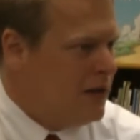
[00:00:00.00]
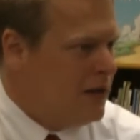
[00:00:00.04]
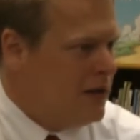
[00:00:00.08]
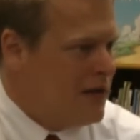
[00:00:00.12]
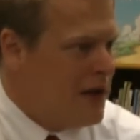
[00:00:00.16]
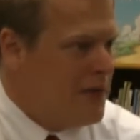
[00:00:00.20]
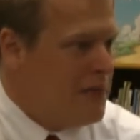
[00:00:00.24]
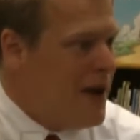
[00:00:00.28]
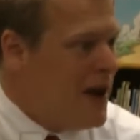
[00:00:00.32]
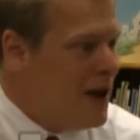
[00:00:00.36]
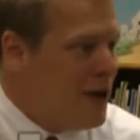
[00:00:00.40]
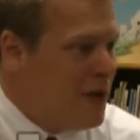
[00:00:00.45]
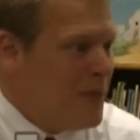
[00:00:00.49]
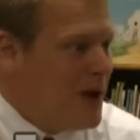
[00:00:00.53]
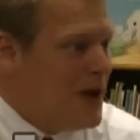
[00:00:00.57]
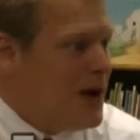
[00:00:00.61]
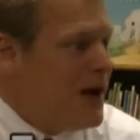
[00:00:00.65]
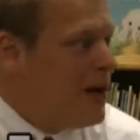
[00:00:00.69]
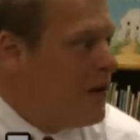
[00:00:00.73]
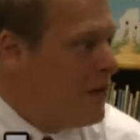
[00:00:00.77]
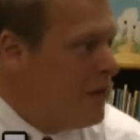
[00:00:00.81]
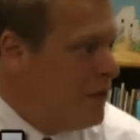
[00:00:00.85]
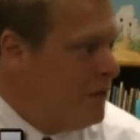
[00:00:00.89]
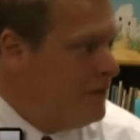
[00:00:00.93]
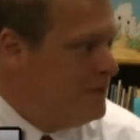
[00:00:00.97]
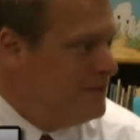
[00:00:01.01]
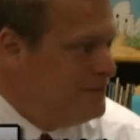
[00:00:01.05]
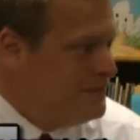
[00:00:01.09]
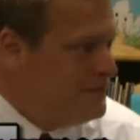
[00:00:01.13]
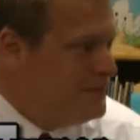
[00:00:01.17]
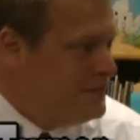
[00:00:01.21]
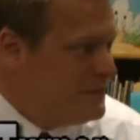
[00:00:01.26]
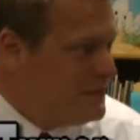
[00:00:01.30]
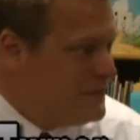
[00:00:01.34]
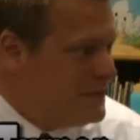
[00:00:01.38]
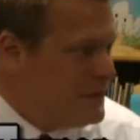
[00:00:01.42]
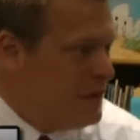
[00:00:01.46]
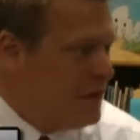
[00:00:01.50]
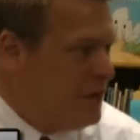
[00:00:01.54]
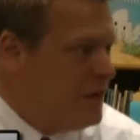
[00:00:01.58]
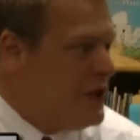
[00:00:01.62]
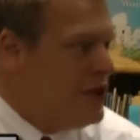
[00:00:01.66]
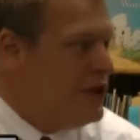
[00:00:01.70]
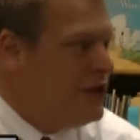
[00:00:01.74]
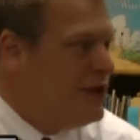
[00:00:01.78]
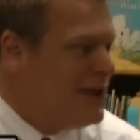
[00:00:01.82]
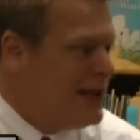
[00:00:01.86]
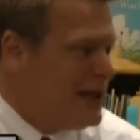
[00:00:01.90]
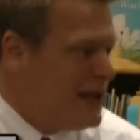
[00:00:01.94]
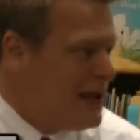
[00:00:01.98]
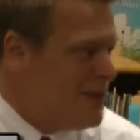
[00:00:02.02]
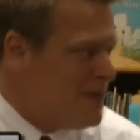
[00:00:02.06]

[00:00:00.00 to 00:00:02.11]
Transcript: They may or may not feel the